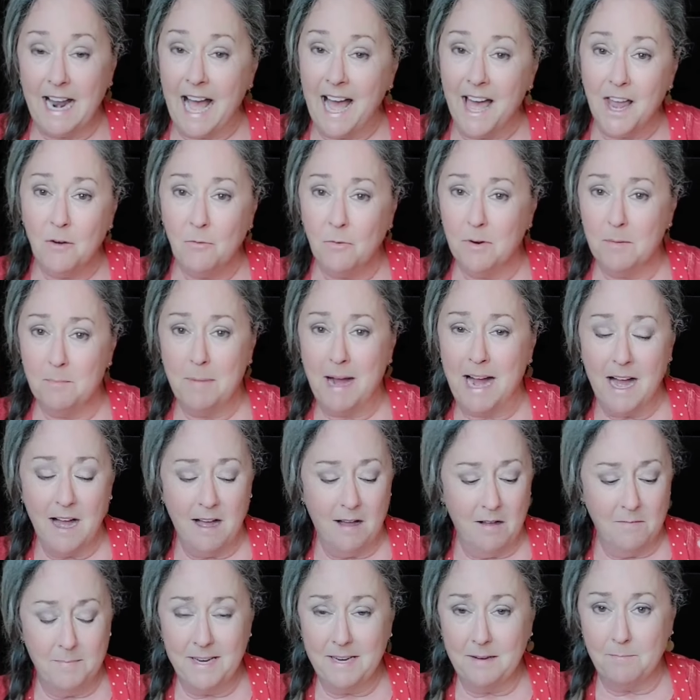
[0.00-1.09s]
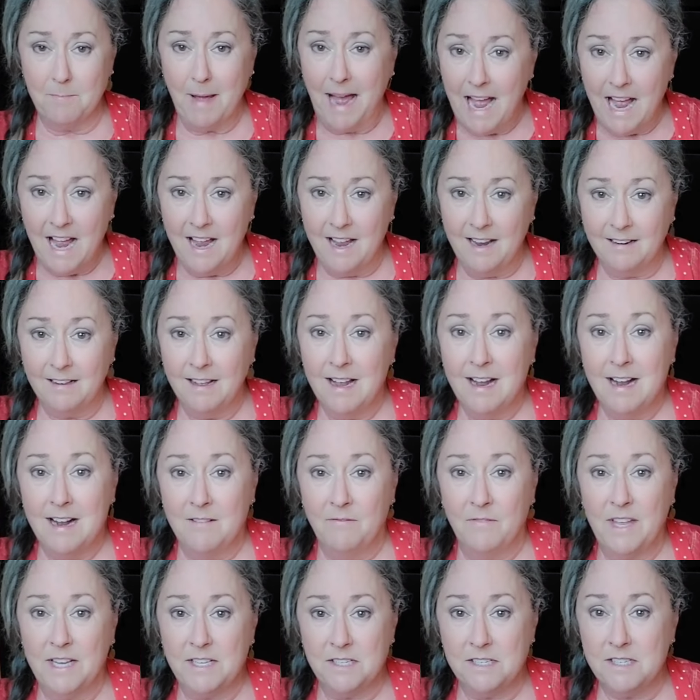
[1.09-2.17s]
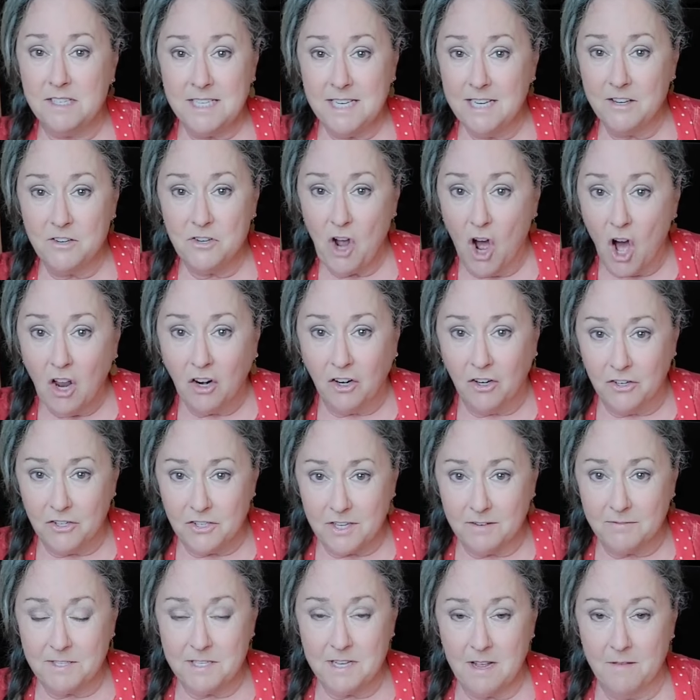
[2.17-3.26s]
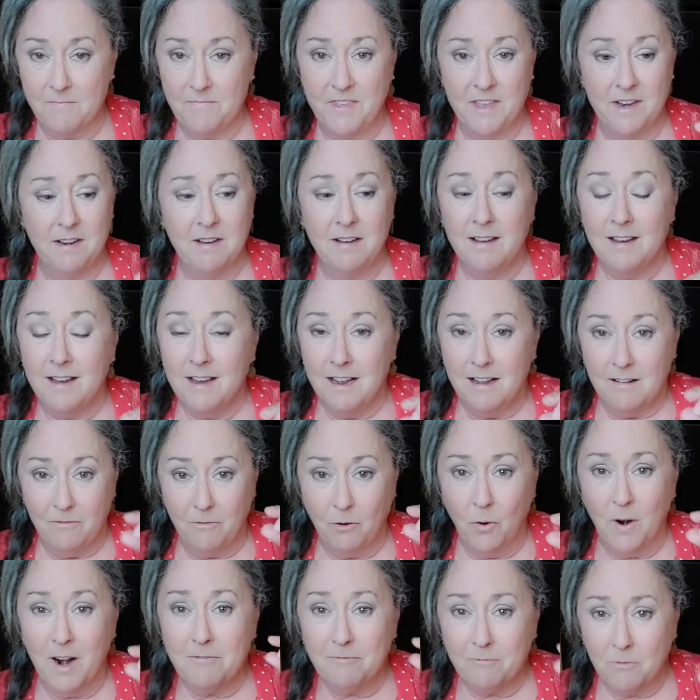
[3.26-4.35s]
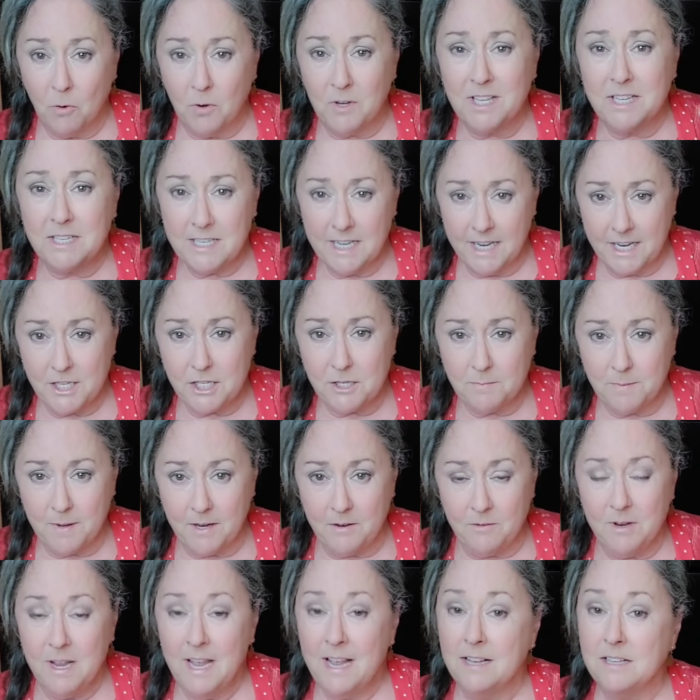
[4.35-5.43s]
I don't want to buy a big bag that's $10 of something for a fourth a teaspoon.